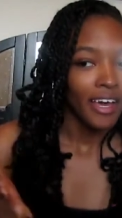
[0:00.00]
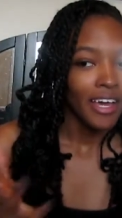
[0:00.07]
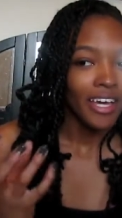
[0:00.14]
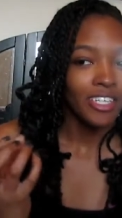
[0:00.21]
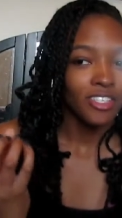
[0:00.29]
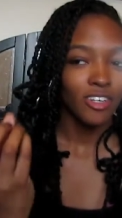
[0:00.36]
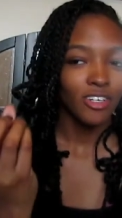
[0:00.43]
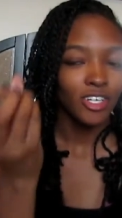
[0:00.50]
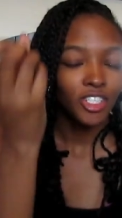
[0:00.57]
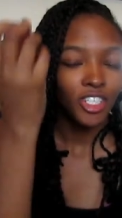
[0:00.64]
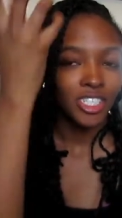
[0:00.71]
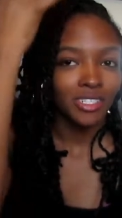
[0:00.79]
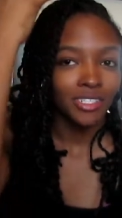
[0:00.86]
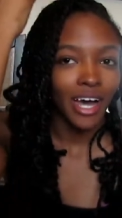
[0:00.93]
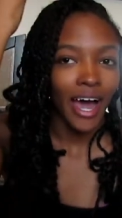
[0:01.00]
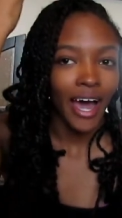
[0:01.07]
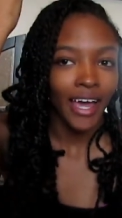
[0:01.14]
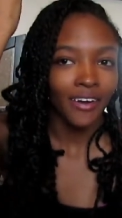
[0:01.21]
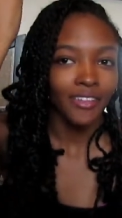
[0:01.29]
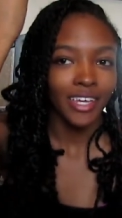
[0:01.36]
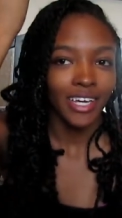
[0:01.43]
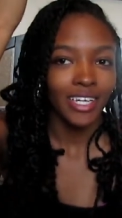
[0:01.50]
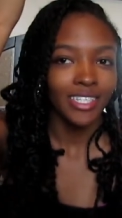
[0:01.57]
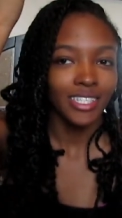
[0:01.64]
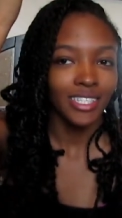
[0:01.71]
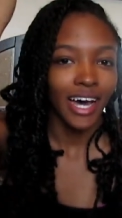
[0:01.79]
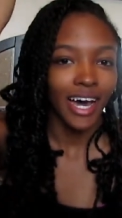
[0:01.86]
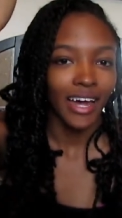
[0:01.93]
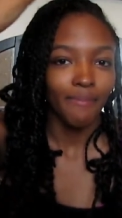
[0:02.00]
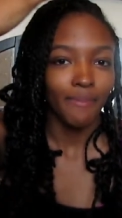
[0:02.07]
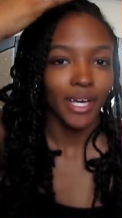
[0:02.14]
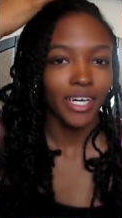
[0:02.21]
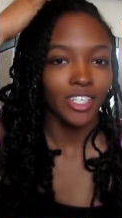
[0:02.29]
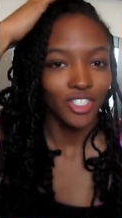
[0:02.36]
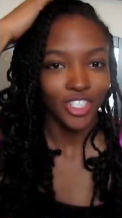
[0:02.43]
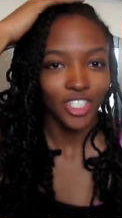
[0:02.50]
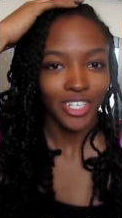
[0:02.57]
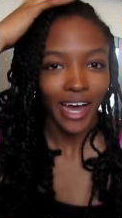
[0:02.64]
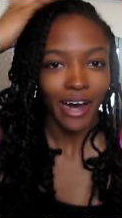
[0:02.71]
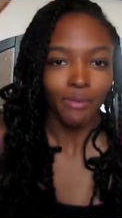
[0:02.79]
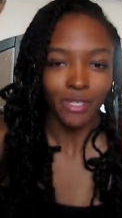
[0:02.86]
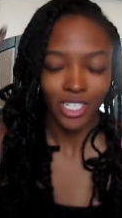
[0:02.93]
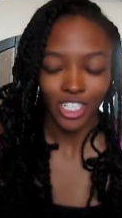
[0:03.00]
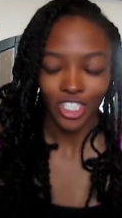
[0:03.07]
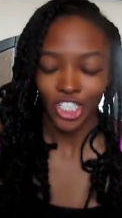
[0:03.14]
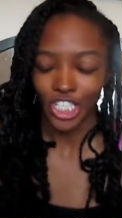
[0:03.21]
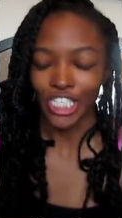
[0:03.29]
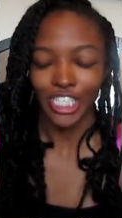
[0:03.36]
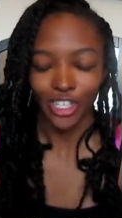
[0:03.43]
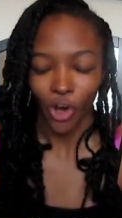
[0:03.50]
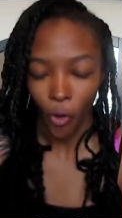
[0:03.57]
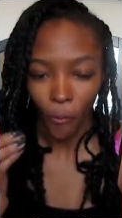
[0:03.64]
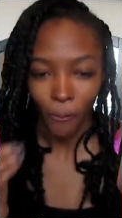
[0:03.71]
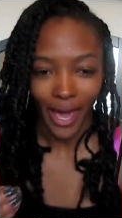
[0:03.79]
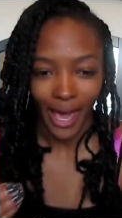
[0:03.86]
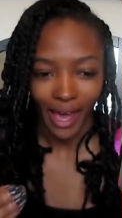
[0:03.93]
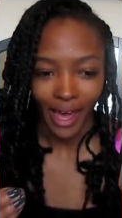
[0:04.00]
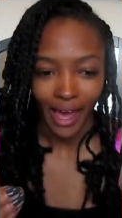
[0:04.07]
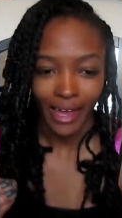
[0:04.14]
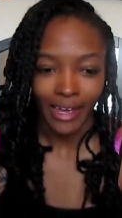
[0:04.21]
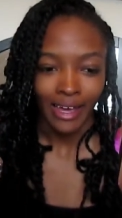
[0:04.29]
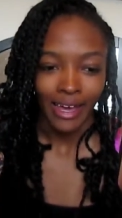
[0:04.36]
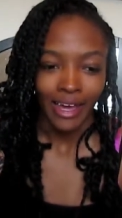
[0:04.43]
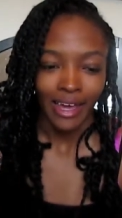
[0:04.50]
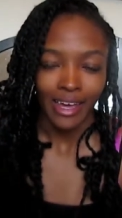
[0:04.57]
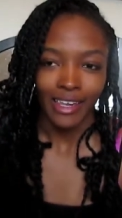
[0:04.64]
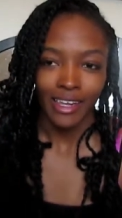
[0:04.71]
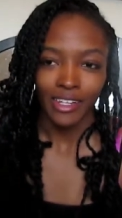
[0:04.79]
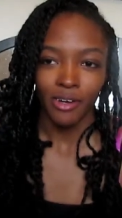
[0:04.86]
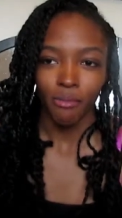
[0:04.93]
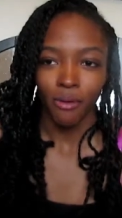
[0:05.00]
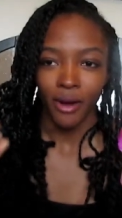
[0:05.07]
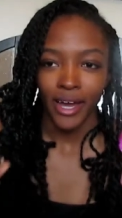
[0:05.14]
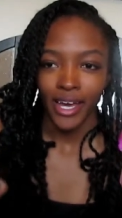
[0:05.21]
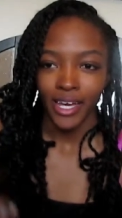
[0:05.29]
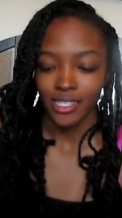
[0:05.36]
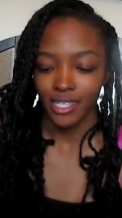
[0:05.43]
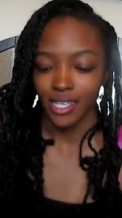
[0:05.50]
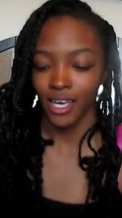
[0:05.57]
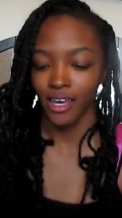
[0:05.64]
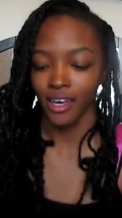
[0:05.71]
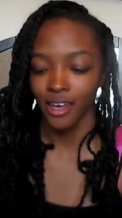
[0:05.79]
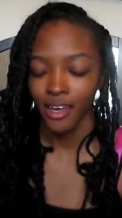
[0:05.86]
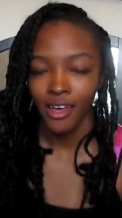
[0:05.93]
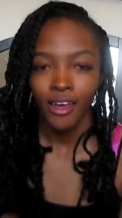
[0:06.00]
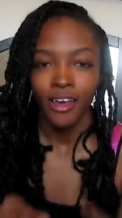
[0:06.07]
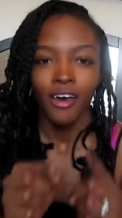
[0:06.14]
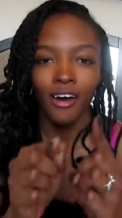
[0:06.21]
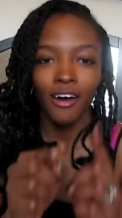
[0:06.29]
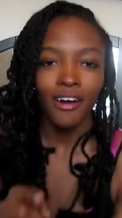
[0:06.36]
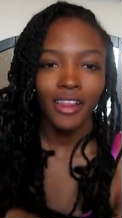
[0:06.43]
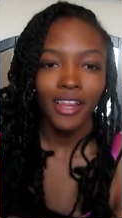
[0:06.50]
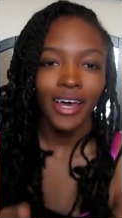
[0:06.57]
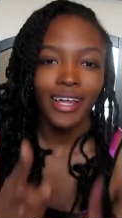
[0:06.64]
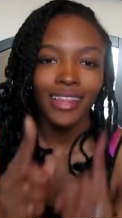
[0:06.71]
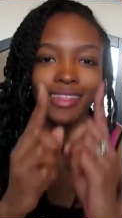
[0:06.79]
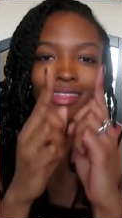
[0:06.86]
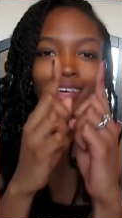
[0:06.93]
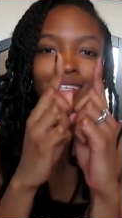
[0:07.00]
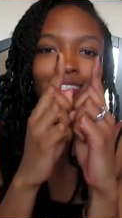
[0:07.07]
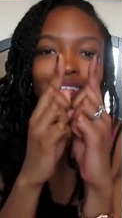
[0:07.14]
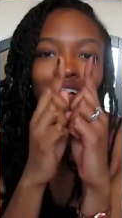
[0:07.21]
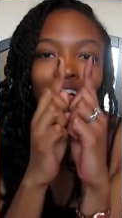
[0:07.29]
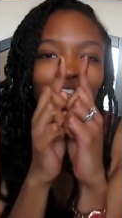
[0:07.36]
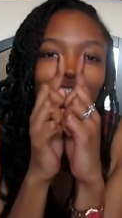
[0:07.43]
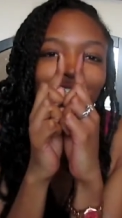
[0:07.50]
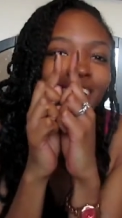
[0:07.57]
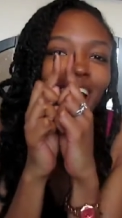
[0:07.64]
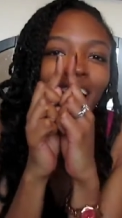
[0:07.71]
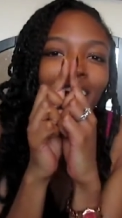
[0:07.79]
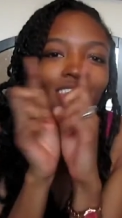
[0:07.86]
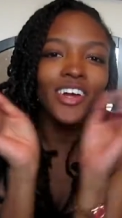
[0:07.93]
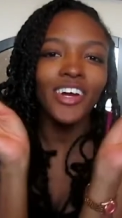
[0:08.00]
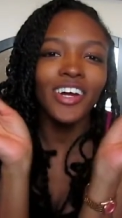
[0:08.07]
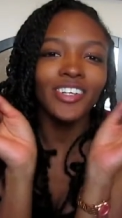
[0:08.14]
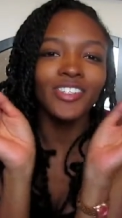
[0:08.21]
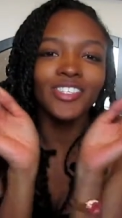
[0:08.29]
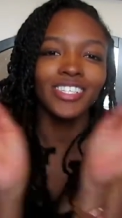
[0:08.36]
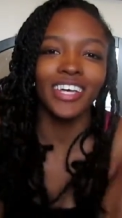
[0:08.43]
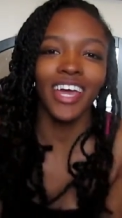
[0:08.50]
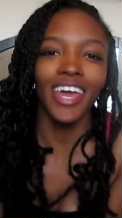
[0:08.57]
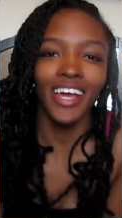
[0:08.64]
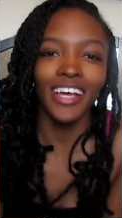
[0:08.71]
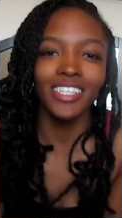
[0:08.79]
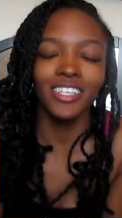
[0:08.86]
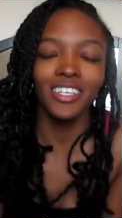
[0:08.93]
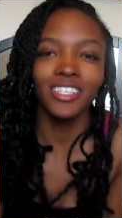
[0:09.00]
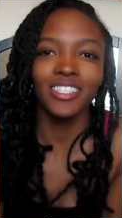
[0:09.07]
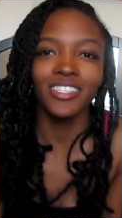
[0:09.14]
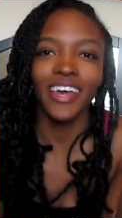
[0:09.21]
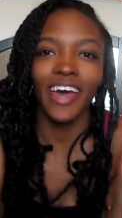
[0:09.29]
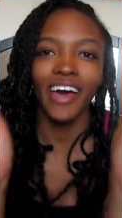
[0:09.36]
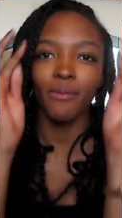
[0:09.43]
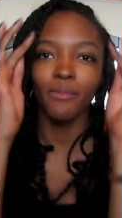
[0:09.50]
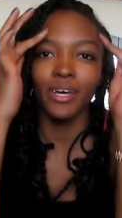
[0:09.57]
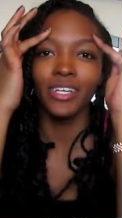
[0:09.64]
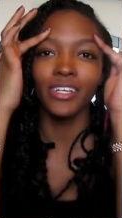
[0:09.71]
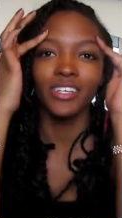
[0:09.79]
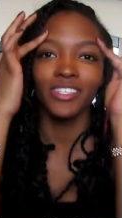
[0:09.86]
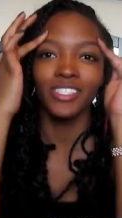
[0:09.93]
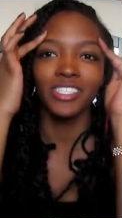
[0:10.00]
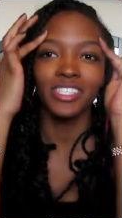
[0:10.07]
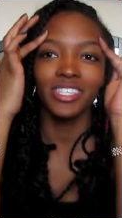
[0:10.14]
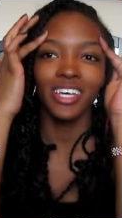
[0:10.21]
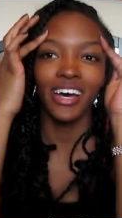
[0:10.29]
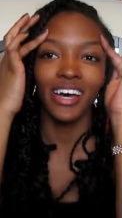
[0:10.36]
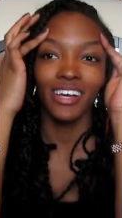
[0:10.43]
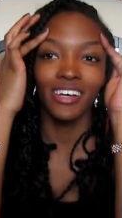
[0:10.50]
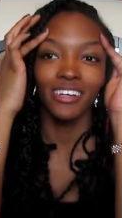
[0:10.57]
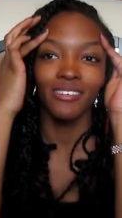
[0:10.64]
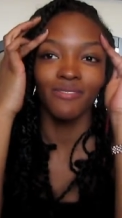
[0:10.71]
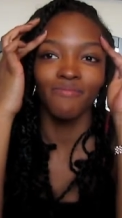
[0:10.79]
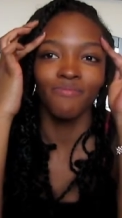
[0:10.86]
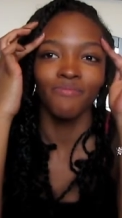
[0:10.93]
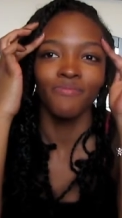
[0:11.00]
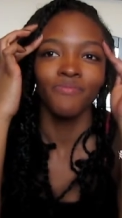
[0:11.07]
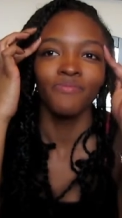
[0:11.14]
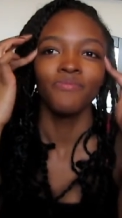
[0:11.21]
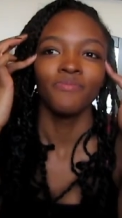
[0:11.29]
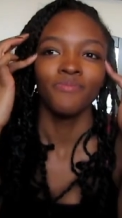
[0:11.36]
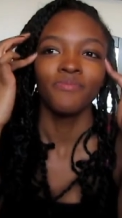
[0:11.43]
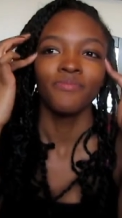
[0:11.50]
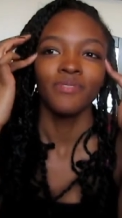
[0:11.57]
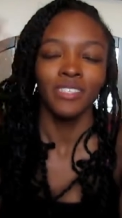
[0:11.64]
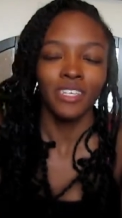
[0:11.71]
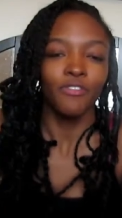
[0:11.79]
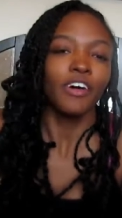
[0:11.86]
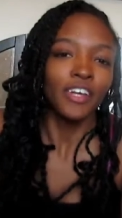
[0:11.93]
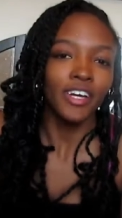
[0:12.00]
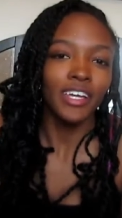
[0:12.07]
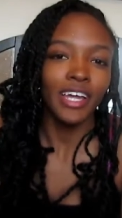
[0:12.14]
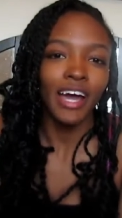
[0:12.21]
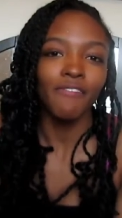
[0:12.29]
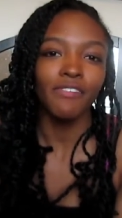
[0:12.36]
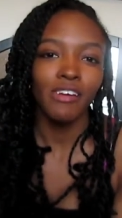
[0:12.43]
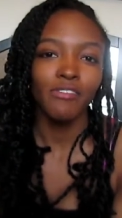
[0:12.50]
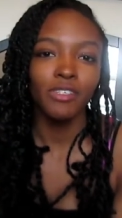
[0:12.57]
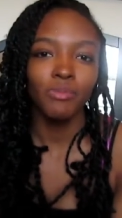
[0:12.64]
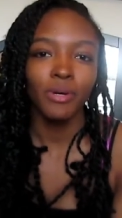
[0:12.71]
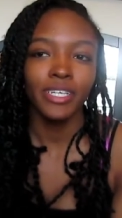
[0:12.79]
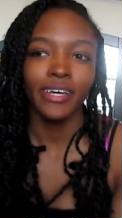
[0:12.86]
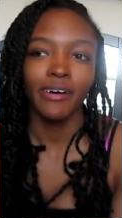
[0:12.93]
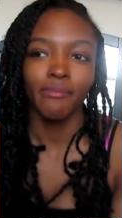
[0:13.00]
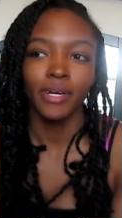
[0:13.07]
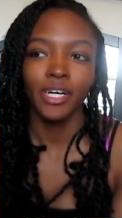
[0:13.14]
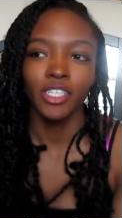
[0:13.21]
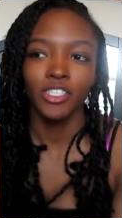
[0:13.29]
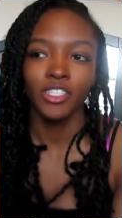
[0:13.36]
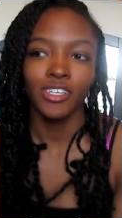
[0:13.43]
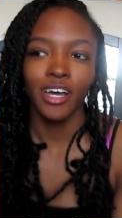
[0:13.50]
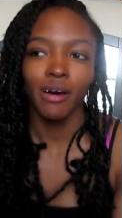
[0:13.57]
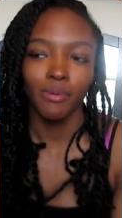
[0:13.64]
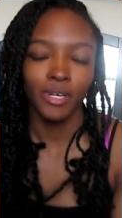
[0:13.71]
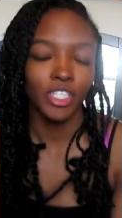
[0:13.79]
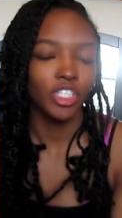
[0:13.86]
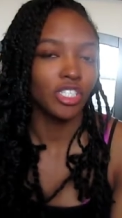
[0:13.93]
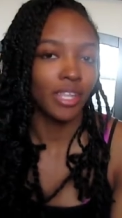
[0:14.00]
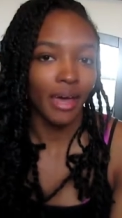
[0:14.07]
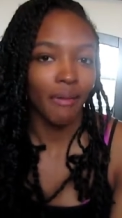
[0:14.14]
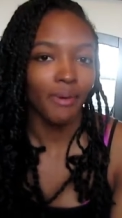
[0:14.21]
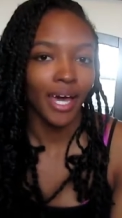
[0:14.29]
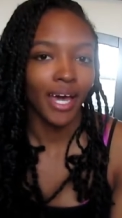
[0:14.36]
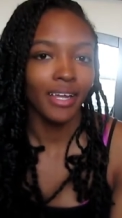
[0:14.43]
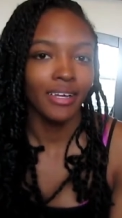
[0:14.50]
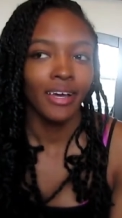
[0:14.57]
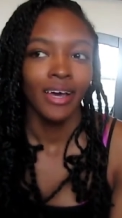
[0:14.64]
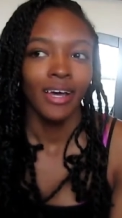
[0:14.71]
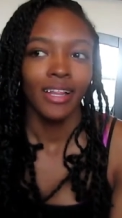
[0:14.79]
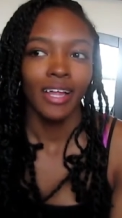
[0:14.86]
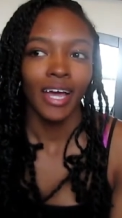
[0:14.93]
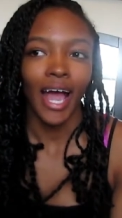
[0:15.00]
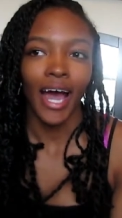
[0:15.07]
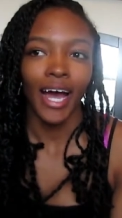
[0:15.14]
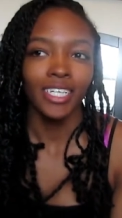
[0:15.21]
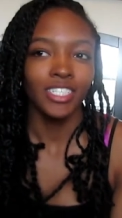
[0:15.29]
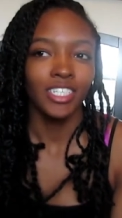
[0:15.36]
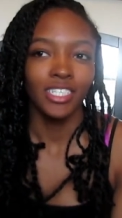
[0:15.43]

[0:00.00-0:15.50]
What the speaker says: and so you're just dying on the inside because your scalp is itching so bad, and then your braids are like this close together and you just can't get to your scalp, and you're just like, you feel like you're gonna have a nervous breakdown because your scalp itches that bad. Like, I